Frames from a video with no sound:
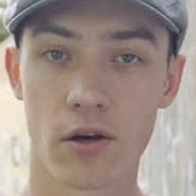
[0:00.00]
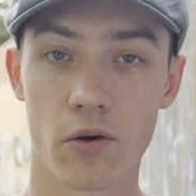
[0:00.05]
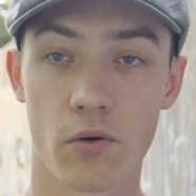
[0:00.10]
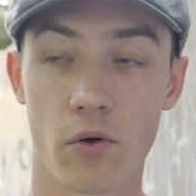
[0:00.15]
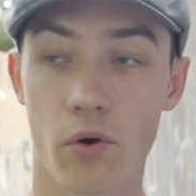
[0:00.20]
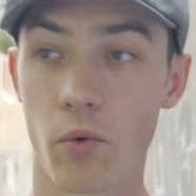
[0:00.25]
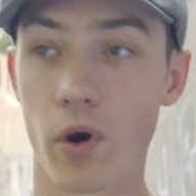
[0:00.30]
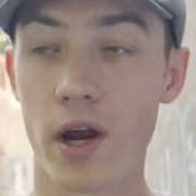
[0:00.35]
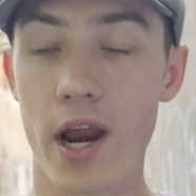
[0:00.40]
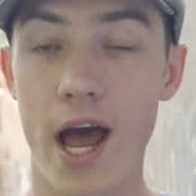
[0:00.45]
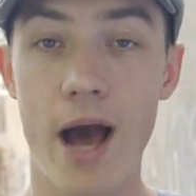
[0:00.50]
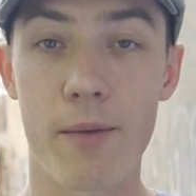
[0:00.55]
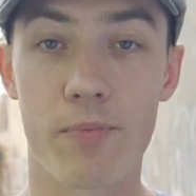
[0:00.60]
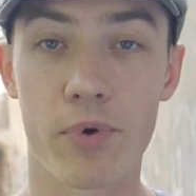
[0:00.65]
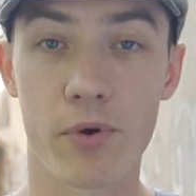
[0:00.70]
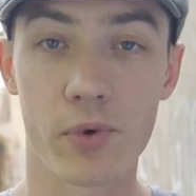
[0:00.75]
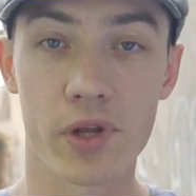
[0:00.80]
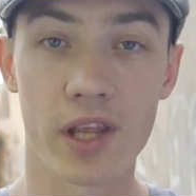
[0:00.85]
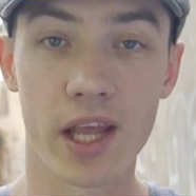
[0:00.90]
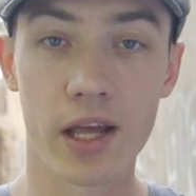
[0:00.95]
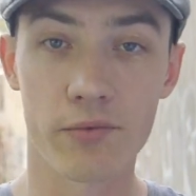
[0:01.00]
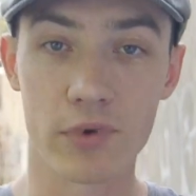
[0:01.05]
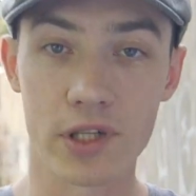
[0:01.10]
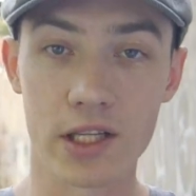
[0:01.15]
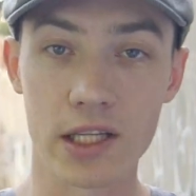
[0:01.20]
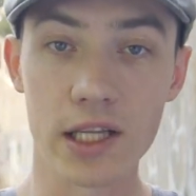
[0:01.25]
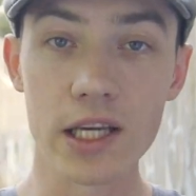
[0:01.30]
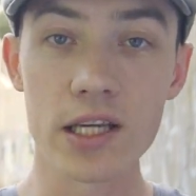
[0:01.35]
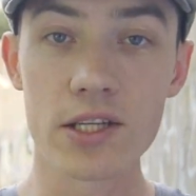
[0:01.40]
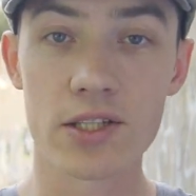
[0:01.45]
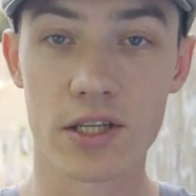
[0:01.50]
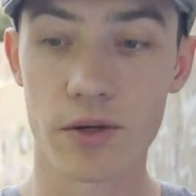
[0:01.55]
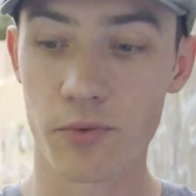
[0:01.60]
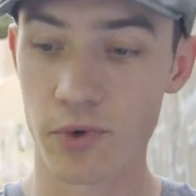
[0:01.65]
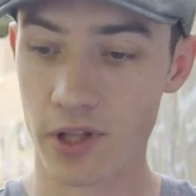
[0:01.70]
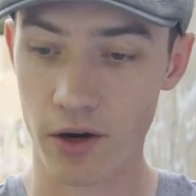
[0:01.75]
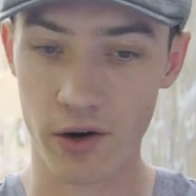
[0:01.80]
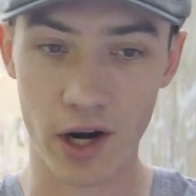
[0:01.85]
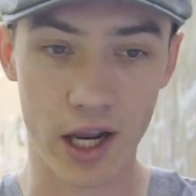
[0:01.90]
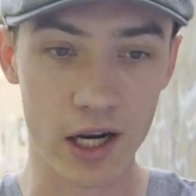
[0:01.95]
Well, what happened when they released it
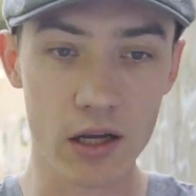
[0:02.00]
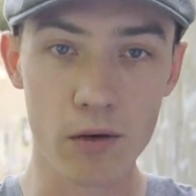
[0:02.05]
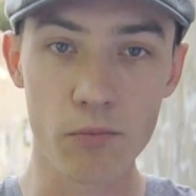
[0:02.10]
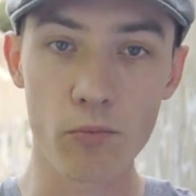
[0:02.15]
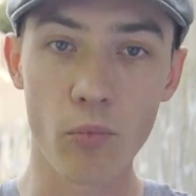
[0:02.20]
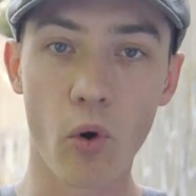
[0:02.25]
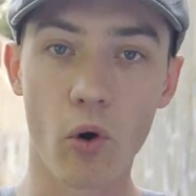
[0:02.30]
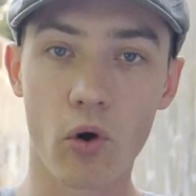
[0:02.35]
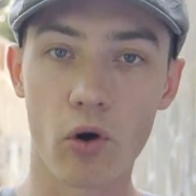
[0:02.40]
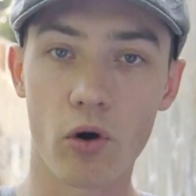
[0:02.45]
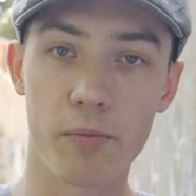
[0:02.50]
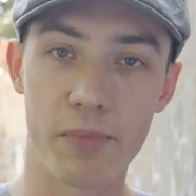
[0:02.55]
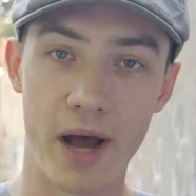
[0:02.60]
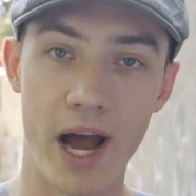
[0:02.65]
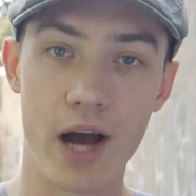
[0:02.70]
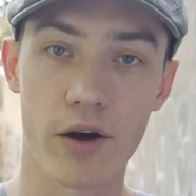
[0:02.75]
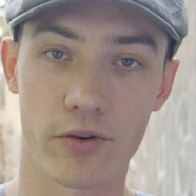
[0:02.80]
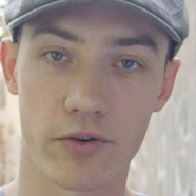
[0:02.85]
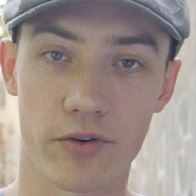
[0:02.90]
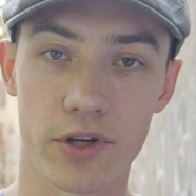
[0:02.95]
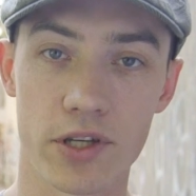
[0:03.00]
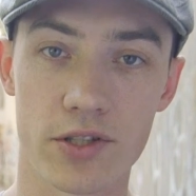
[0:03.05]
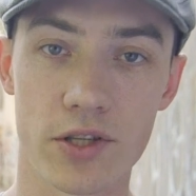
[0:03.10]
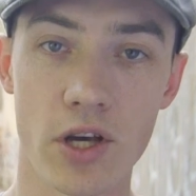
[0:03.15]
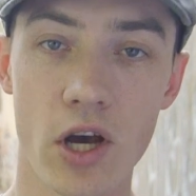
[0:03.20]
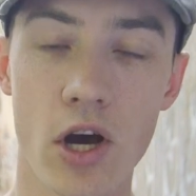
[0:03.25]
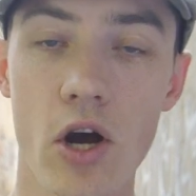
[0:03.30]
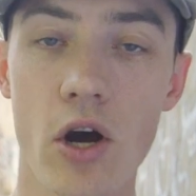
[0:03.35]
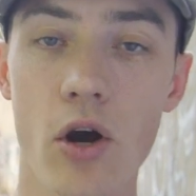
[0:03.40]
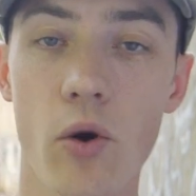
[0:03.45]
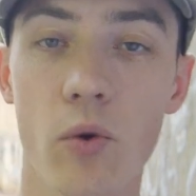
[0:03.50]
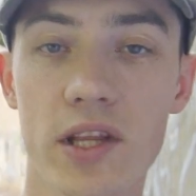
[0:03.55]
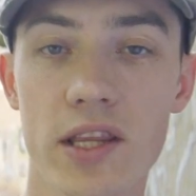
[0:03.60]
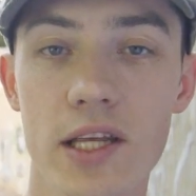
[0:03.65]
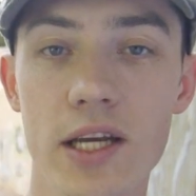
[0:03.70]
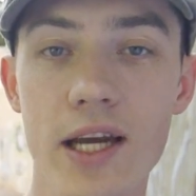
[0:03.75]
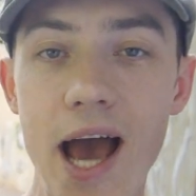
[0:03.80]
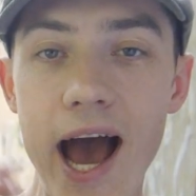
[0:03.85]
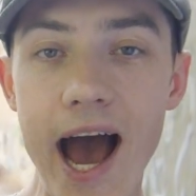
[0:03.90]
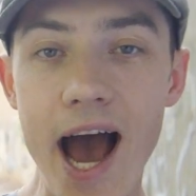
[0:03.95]
without any moral boundaries?
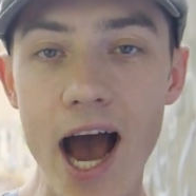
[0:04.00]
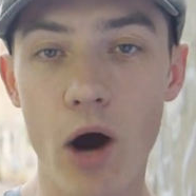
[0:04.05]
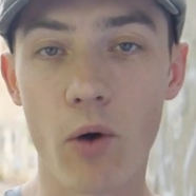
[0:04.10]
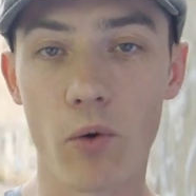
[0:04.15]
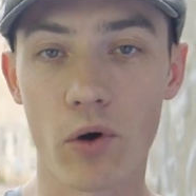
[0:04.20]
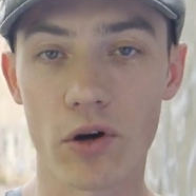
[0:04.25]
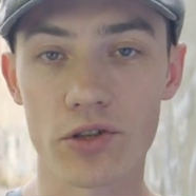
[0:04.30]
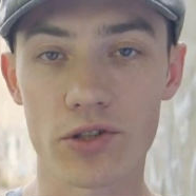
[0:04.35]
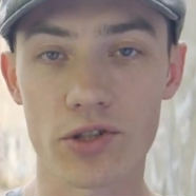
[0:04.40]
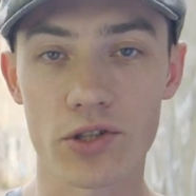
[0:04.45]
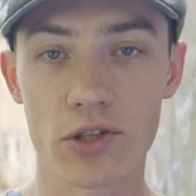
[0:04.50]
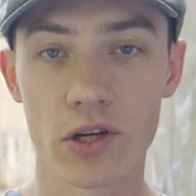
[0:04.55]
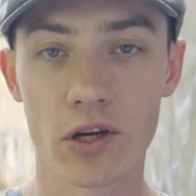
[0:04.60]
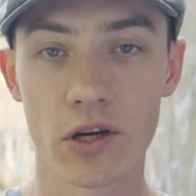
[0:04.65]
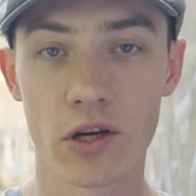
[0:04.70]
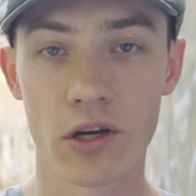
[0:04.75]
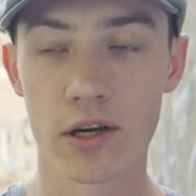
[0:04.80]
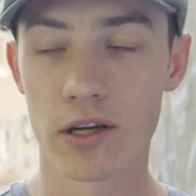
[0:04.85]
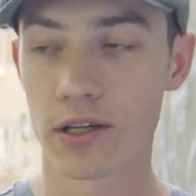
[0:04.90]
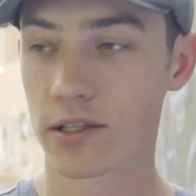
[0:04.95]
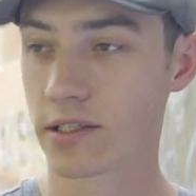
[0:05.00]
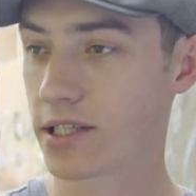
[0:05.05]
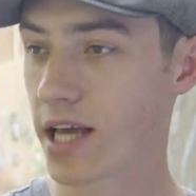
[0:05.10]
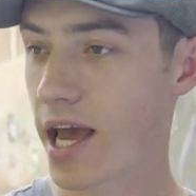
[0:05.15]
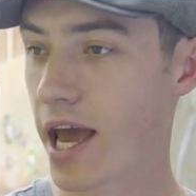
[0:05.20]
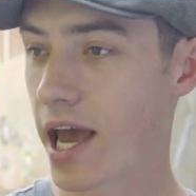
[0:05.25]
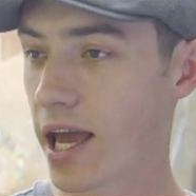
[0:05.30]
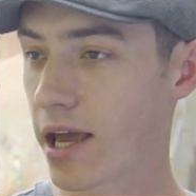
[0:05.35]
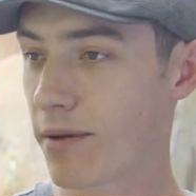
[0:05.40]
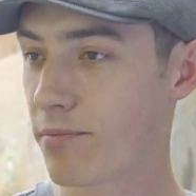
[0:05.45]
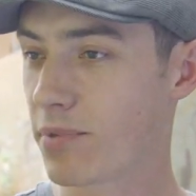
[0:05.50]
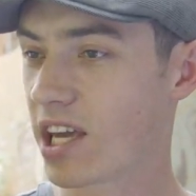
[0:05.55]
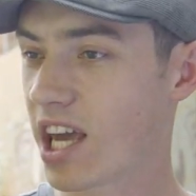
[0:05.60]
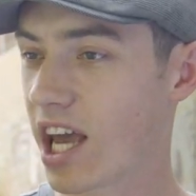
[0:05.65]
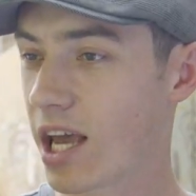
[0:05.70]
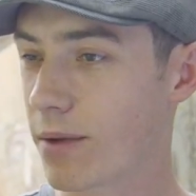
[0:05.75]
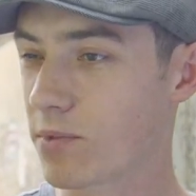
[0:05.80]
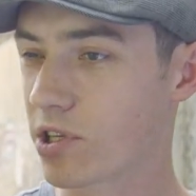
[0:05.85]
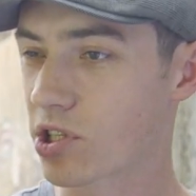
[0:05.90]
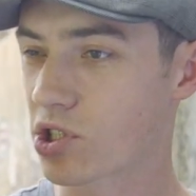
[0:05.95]
Within hours, McKay
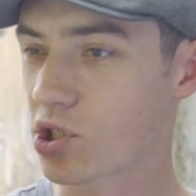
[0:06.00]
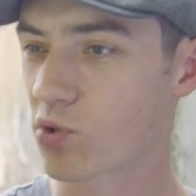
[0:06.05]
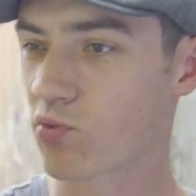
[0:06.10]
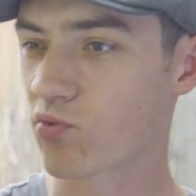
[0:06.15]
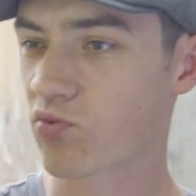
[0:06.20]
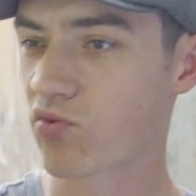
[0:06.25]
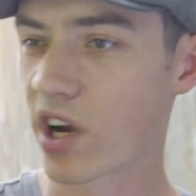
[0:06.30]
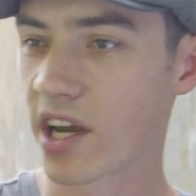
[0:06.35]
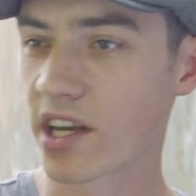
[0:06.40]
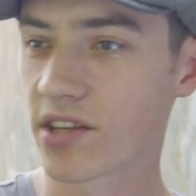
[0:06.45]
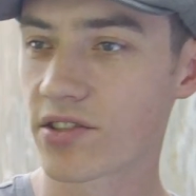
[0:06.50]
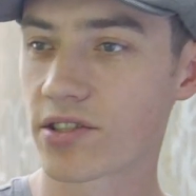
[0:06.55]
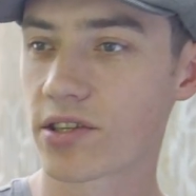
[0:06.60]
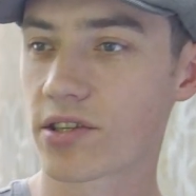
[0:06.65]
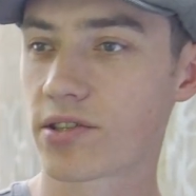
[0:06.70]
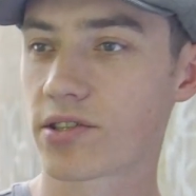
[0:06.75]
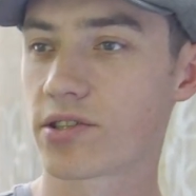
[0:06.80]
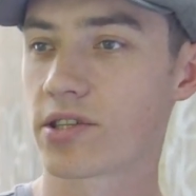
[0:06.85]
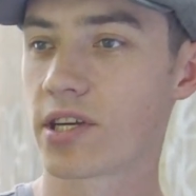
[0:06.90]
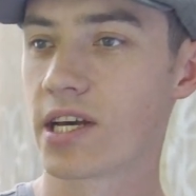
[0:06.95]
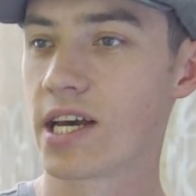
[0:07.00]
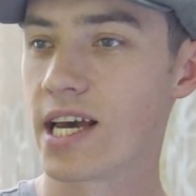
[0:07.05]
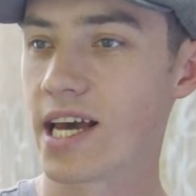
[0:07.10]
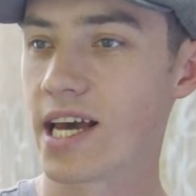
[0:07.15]
became this racist,